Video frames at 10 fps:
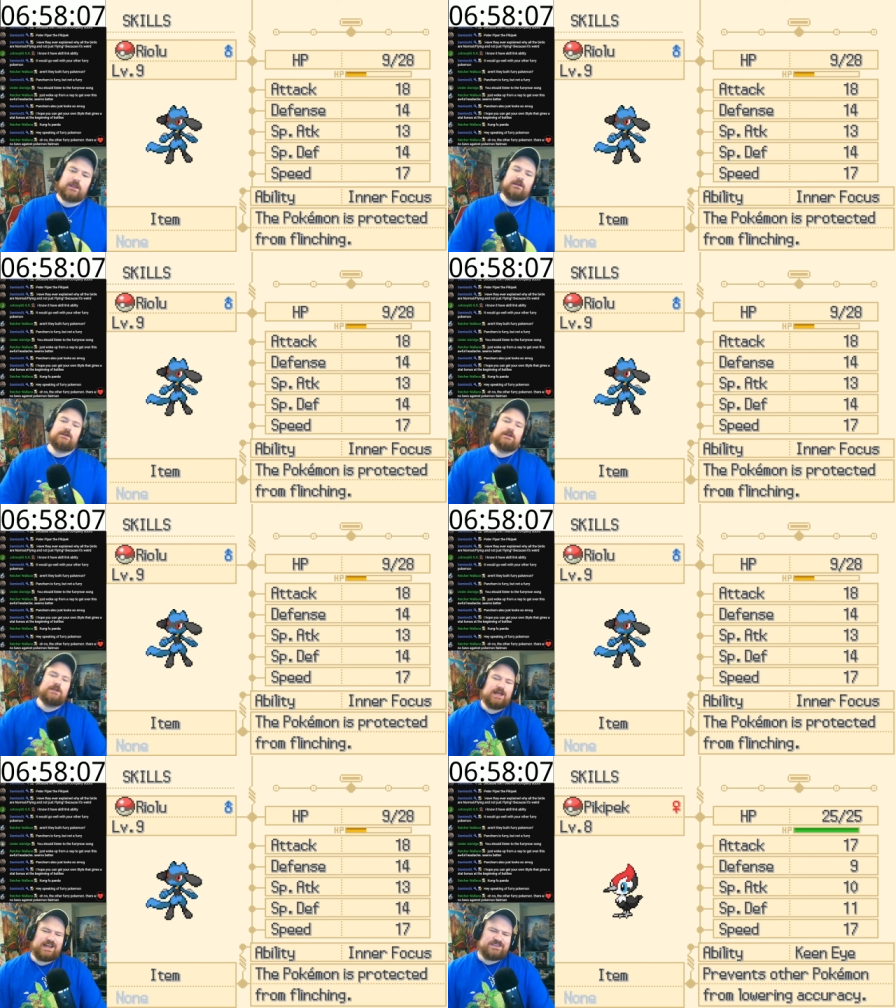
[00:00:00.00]

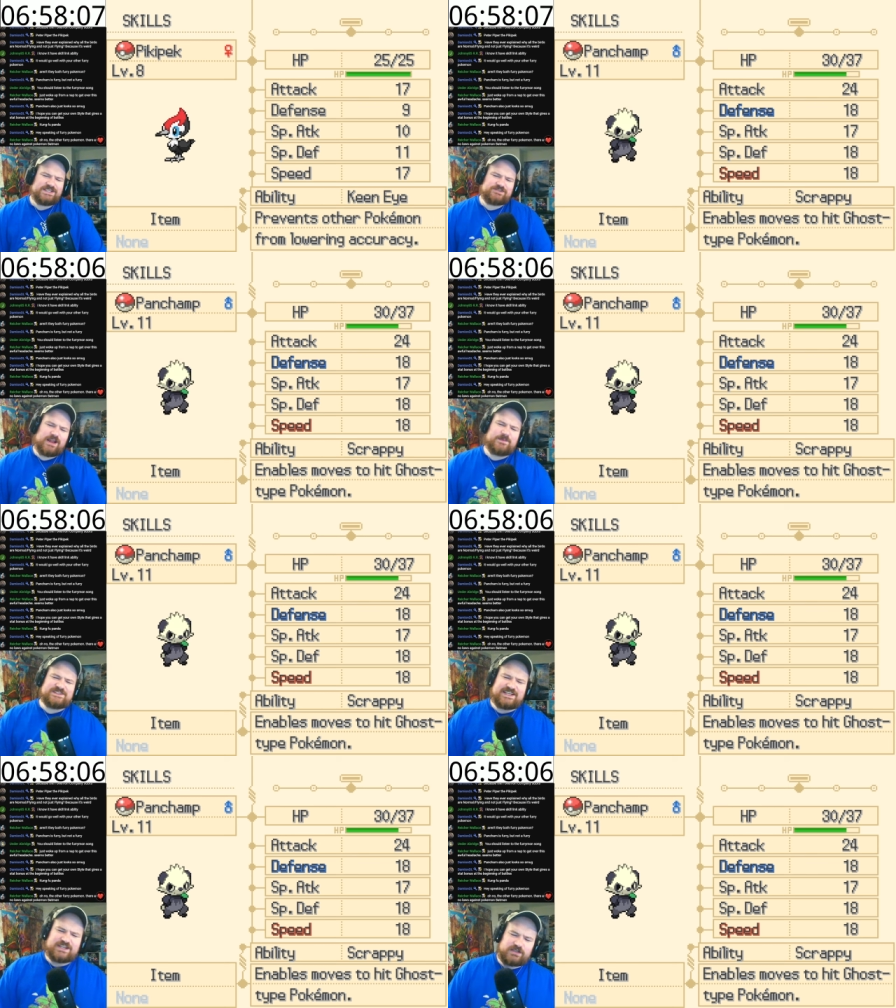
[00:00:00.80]
I don't think Scrappy's
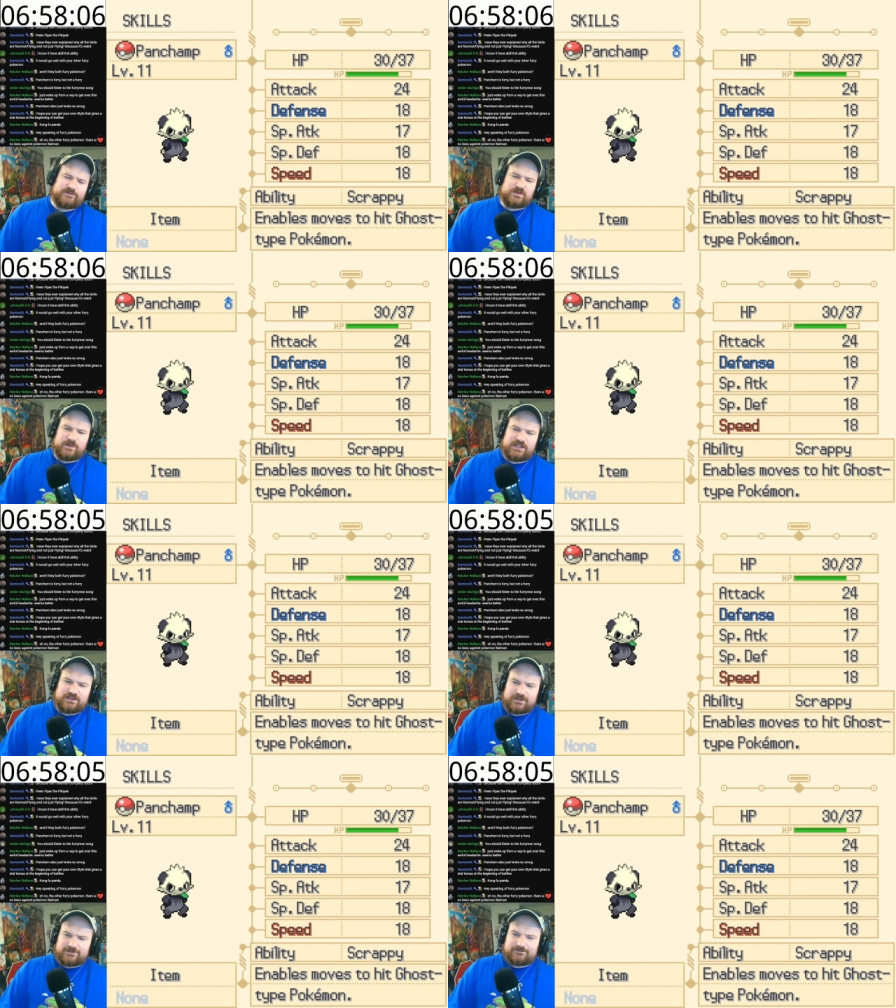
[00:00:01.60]
that good of an ability,
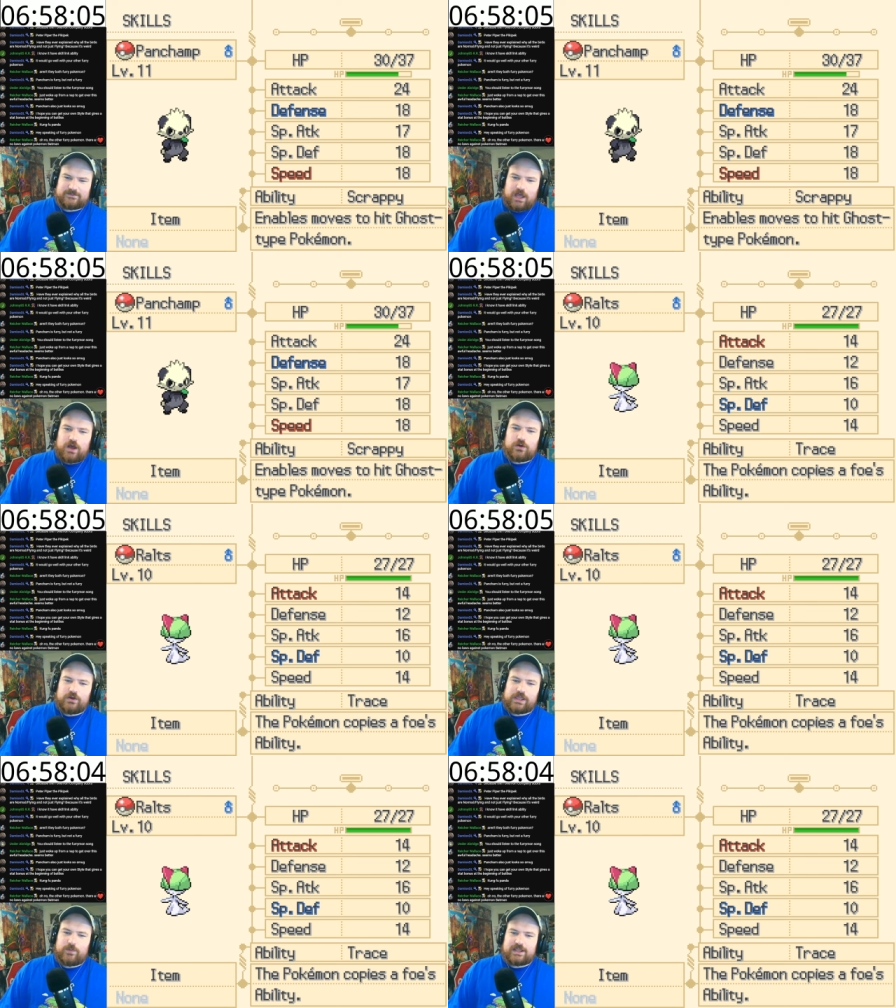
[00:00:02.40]
though. Oh,
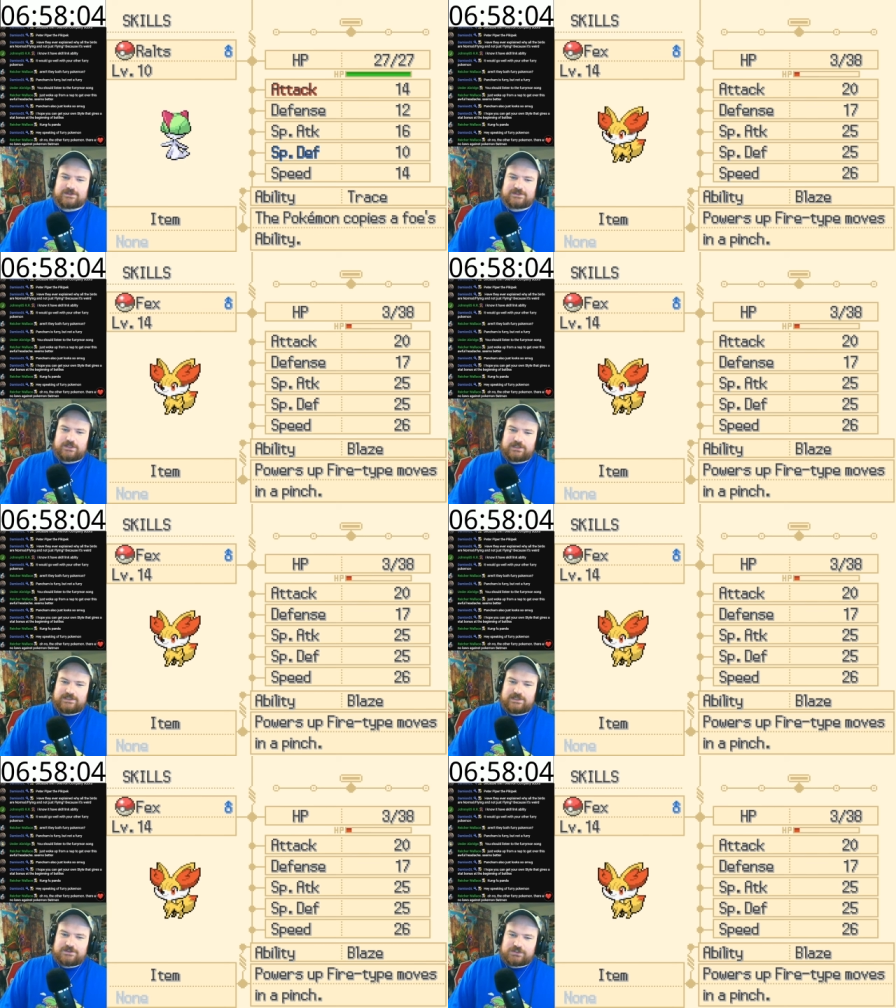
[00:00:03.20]
okay, wait. So it
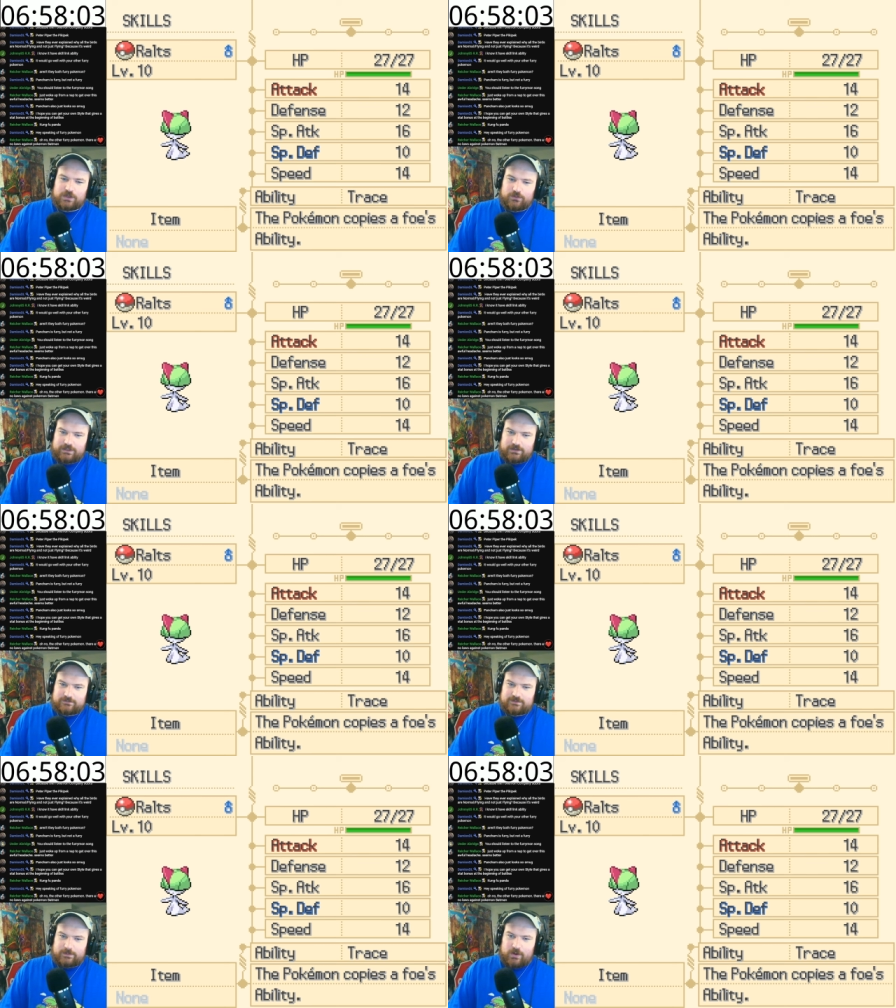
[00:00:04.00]
does show their
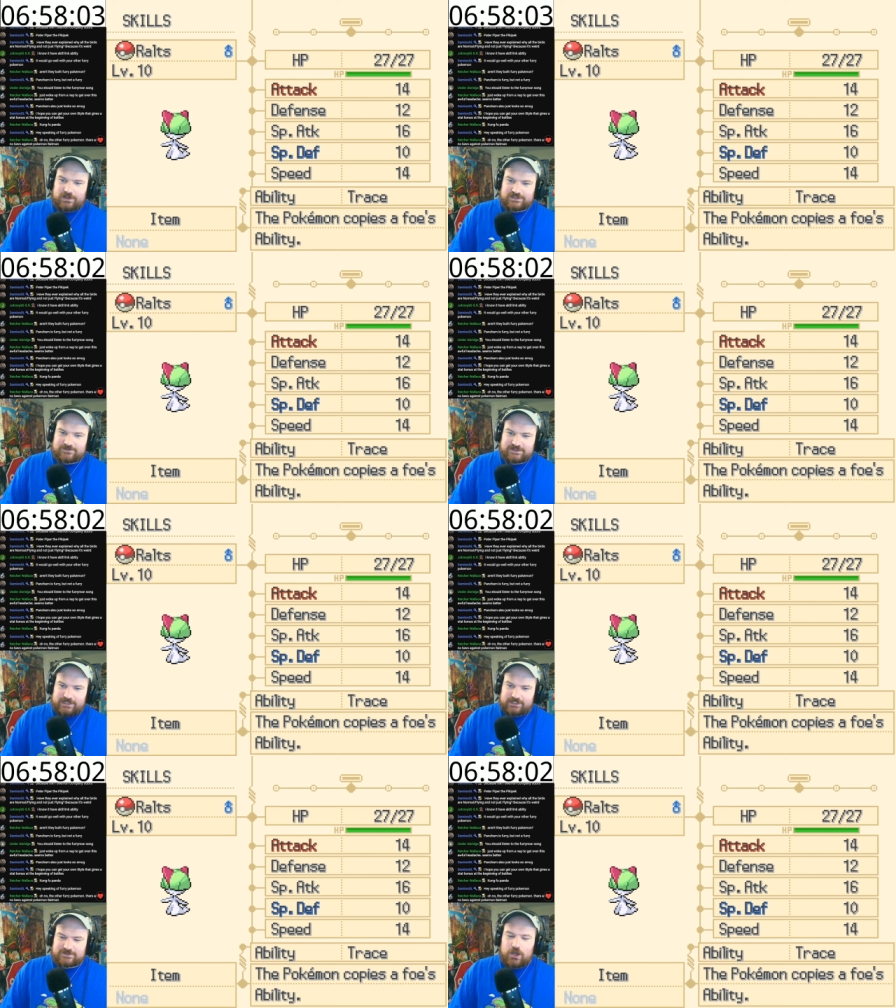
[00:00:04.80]
positives and
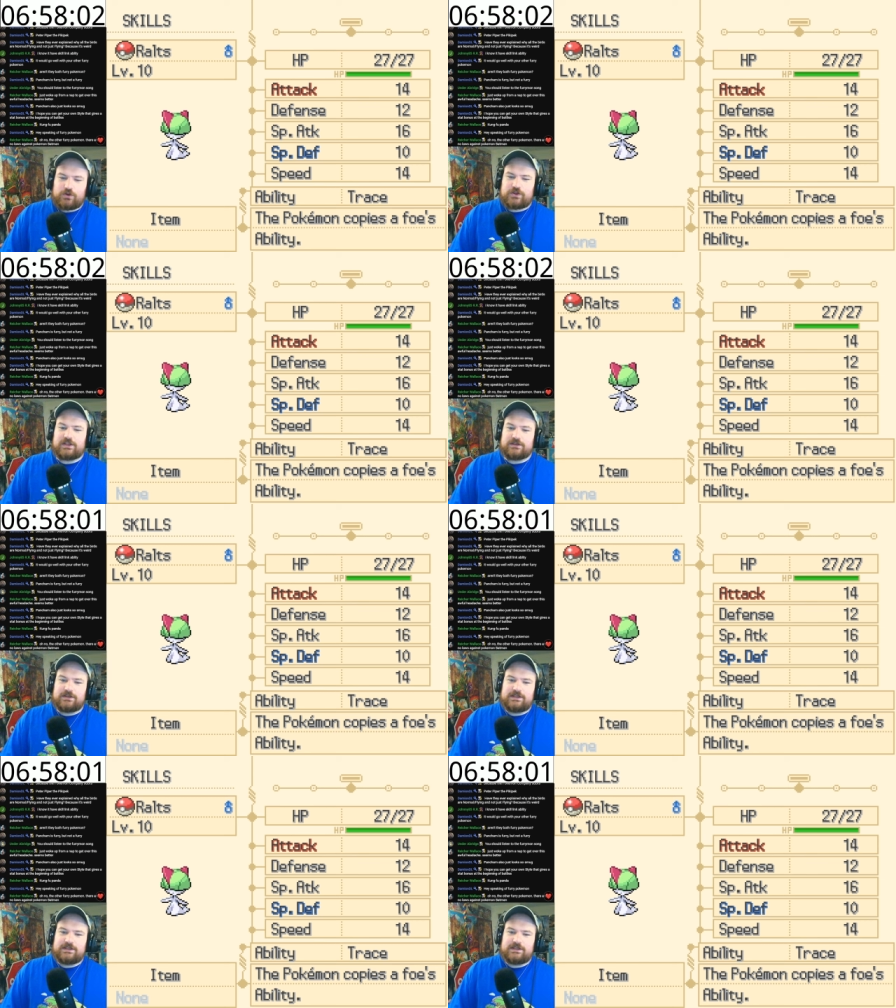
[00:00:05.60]
negatives. Oh, good.